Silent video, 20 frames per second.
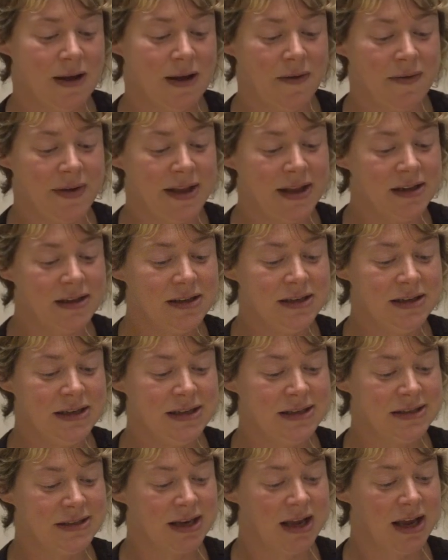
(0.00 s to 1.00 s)
of
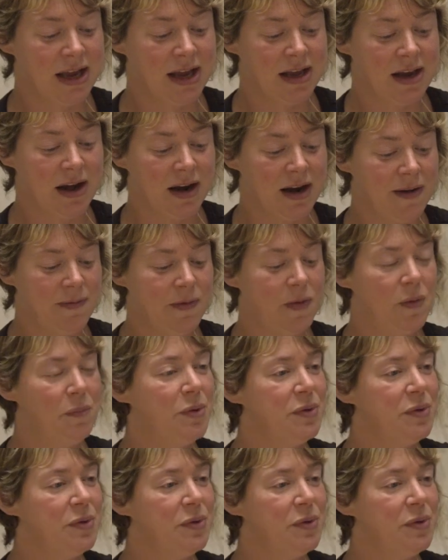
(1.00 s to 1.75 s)
Hildy's colourful